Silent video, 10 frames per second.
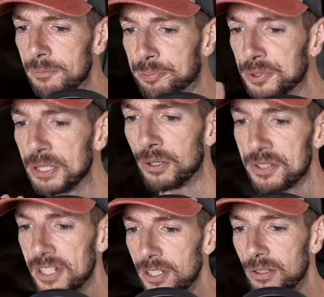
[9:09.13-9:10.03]

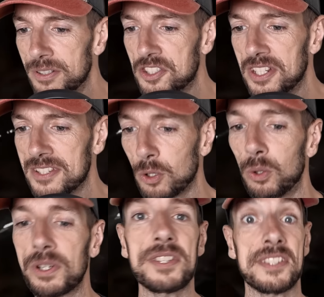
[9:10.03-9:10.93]
Pre-order launches
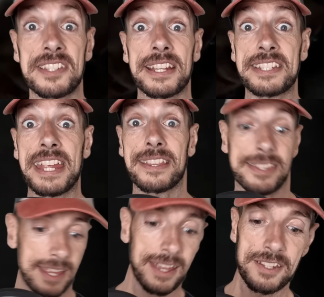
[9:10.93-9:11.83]
August 16th.